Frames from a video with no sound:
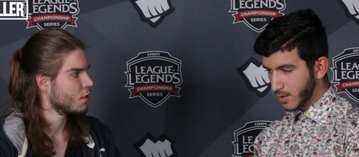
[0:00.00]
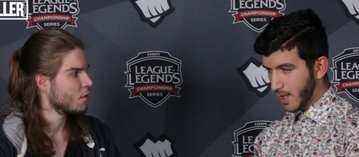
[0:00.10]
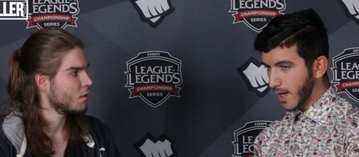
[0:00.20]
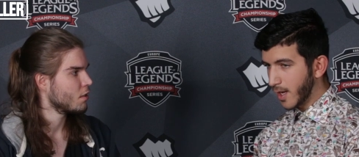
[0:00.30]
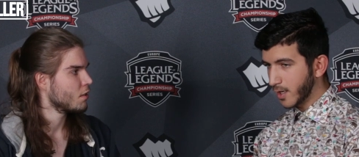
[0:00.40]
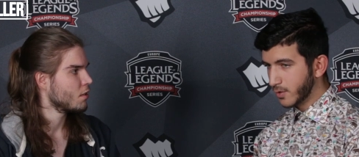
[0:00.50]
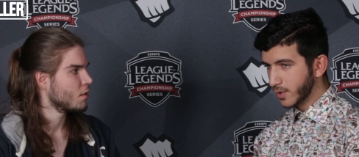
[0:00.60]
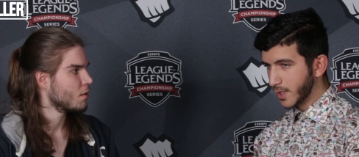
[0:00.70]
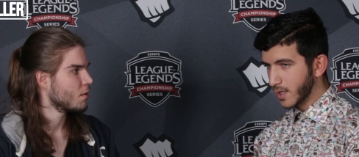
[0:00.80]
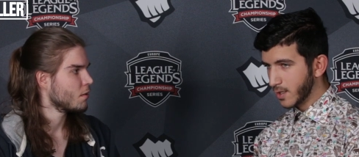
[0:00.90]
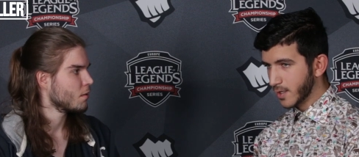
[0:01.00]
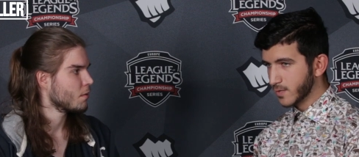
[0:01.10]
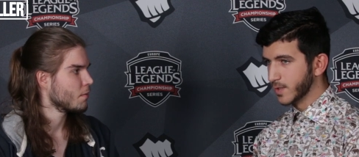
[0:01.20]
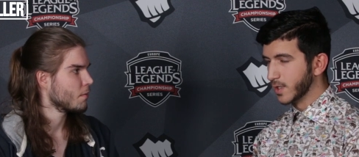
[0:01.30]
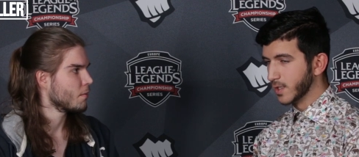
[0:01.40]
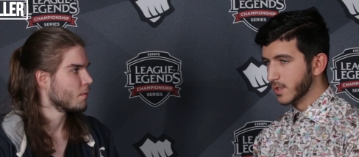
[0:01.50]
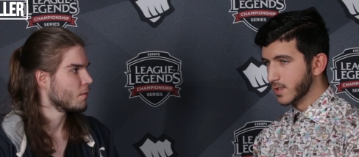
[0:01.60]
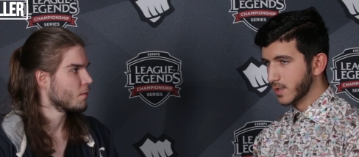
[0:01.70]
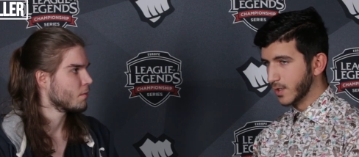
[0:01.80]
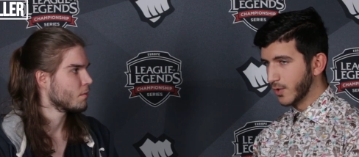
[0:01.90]
Speaker 1: Like I couldn't care less what they
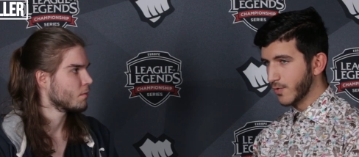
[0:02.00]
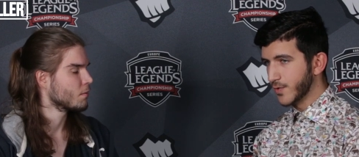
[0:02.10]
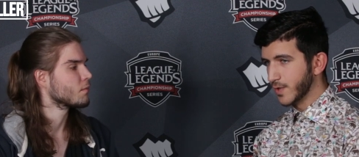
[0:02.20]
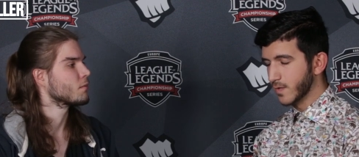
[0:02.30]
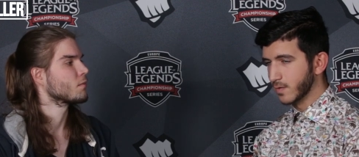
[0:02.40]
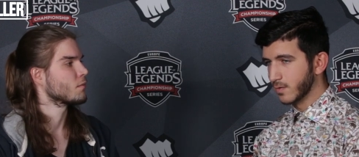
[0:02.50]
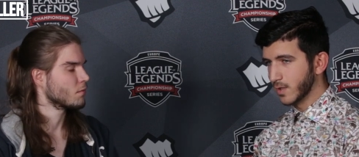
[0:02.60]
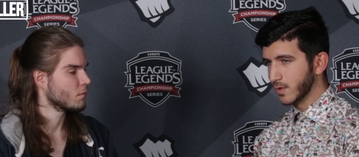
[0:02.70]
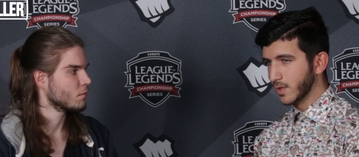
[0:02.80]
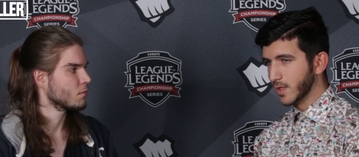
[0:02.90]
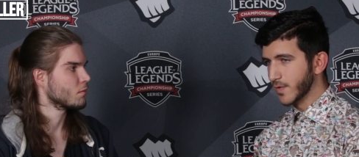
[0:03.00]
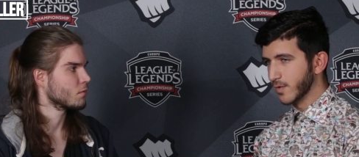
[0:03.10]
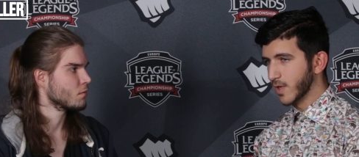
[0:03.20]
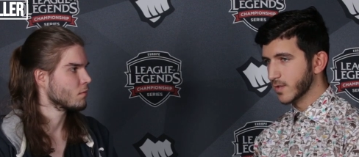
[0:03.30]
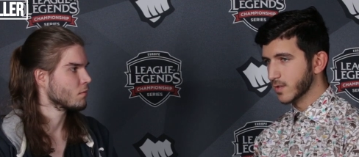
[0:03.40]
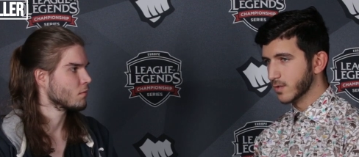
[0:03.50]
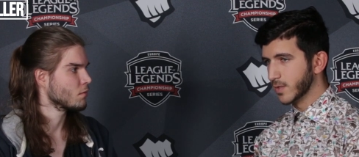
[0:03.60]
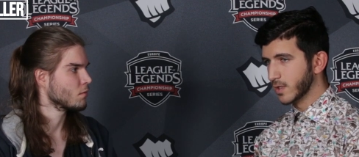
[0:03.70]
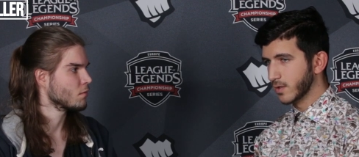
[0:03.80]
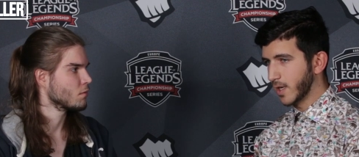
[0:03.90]
did in the off season. It really doesn't matter to
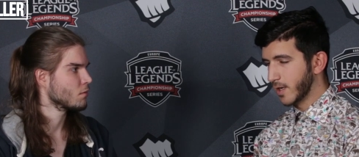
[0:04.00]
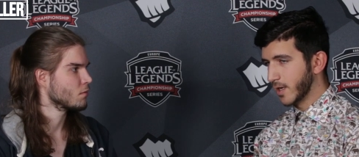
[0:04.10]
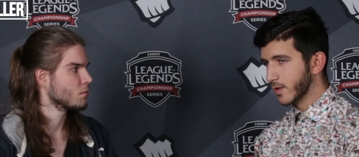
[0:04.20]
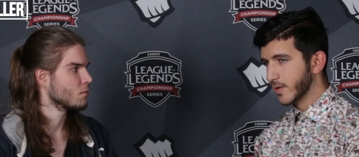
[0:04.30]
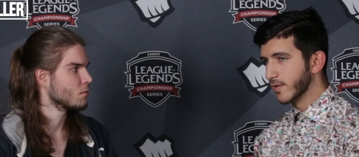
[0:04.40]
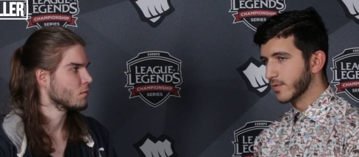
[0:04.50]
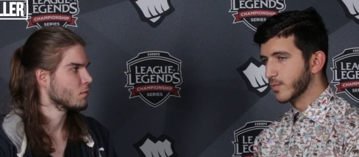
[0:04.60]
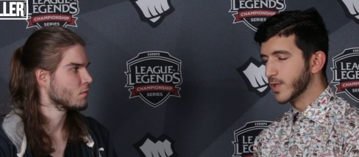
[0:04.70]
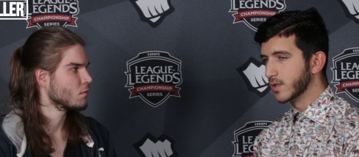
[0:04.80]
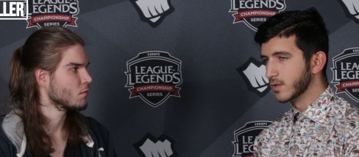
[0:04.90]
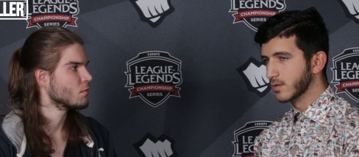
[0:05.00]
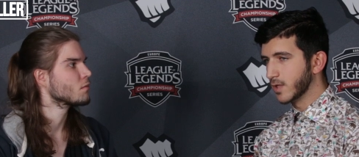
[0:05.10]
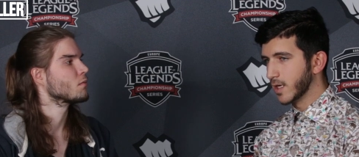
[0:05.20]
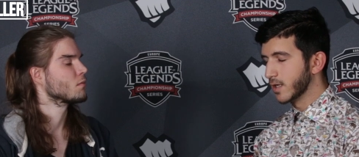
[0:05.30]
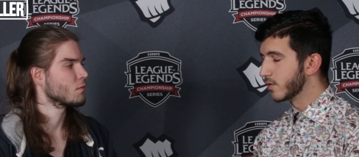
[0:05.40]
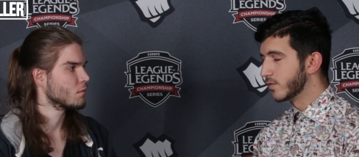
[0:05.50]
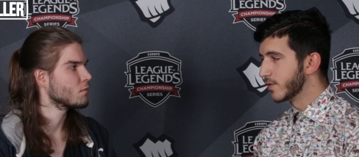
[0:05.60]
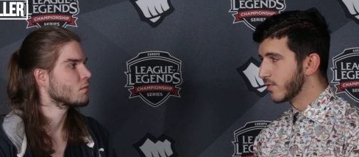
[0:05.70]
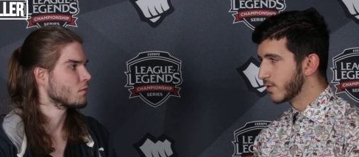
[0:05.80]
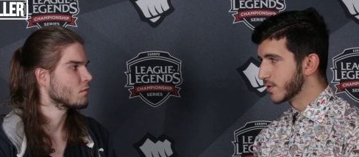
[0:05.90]
me. I, I don't have an opinion. I
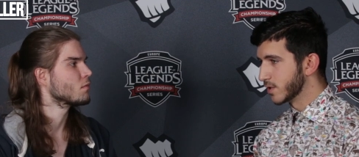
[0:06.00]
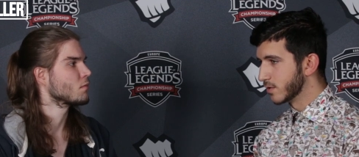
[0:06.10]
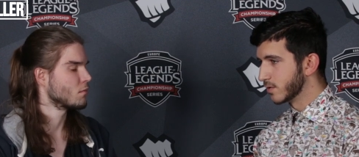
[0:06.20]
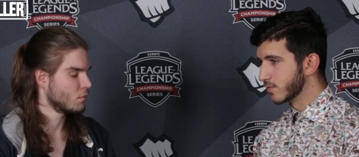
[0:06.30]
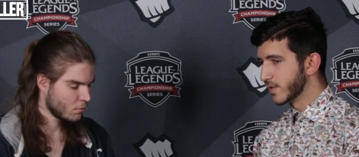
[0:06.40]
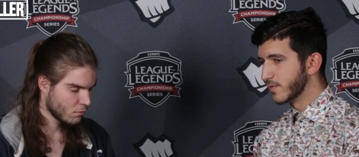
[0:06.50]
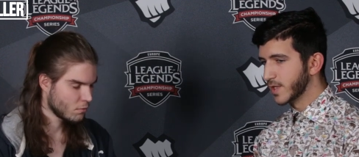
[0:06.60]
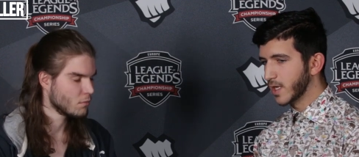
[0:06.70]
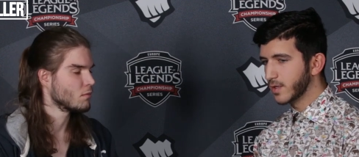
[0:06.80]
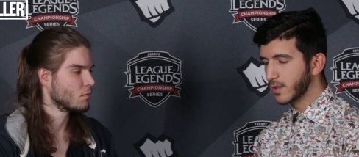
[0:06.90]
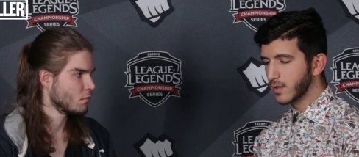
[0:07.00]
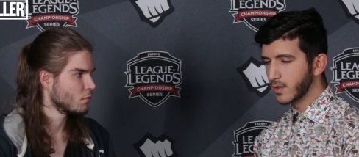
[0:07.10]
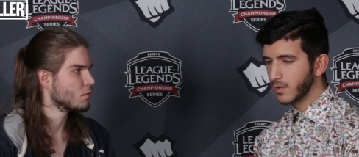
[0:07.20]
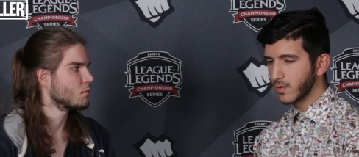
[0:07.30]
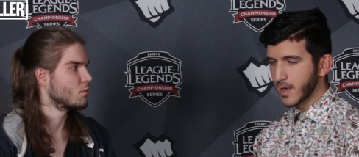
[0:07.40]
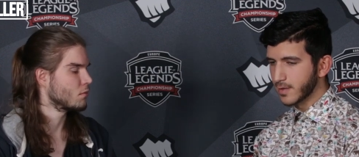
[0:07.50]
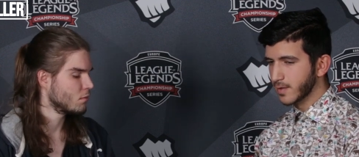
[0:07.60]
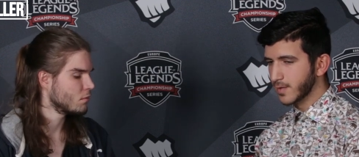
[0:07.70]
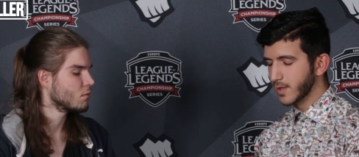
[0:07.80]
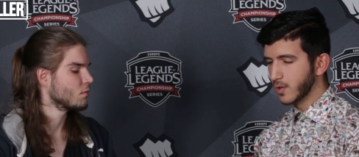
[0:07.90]
only focus on what Vitality did. I
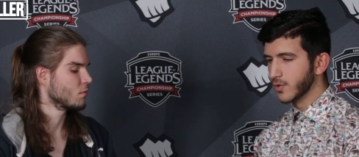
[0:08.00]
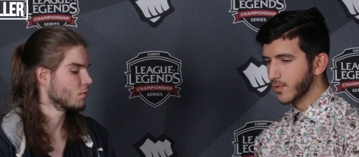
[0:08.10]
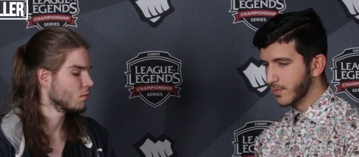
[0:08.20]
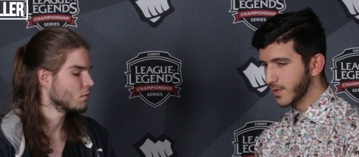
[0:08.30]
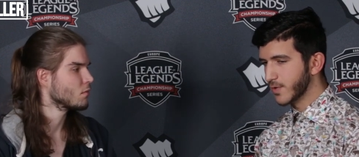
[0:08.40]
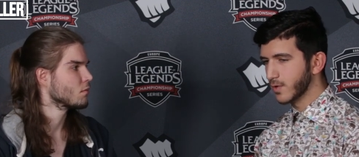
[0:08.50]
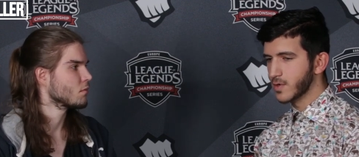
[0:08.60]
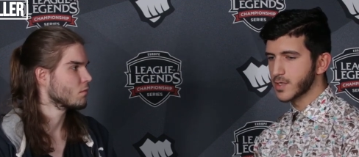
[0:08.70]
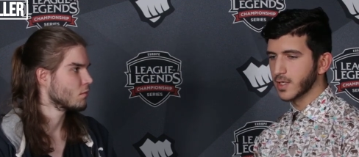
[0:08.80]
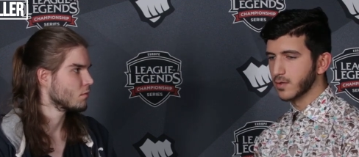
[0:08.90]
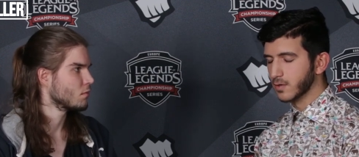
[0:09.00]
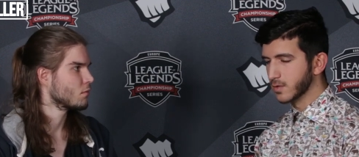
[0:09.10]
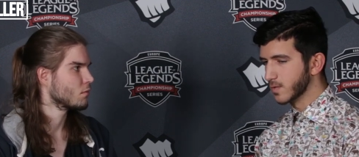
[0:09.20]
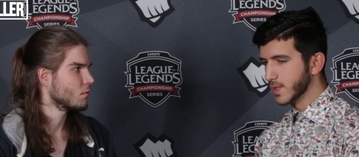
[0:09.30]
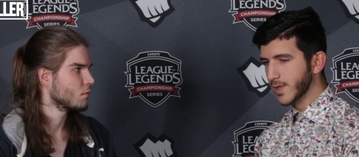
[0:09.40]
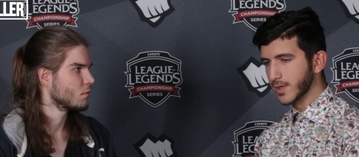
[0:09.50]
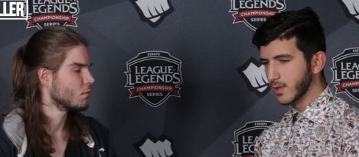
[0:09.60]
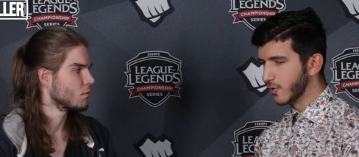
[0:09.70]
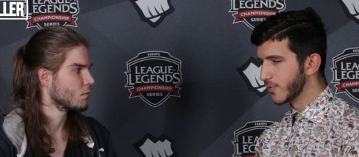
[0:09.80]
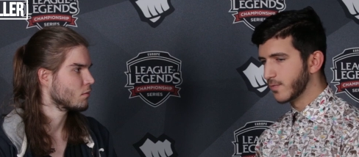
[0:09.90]
did a lot of research. I talked with
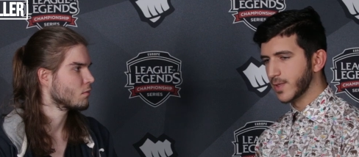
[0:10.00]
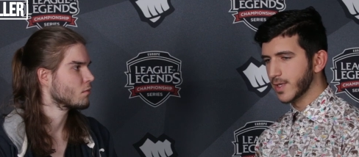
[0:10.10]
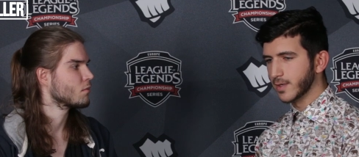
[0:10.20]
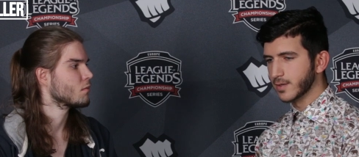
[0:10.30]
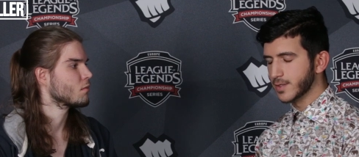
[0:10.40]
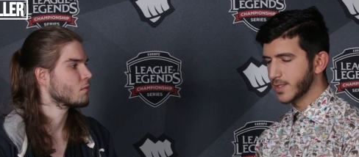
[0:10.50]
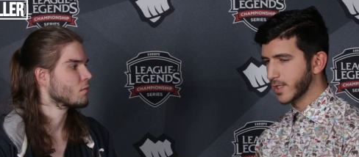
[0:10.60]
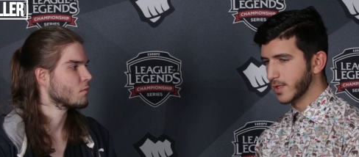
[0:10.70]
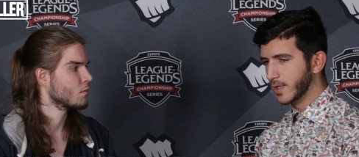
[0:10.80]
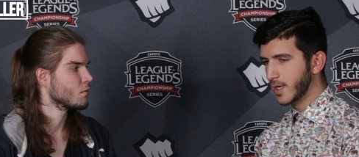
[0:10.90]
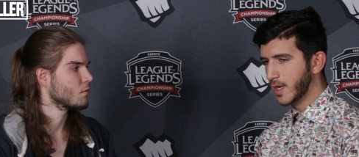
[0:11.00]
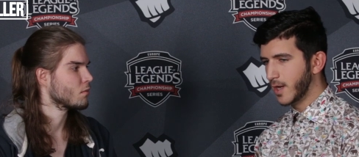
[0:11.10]
a lot of players, and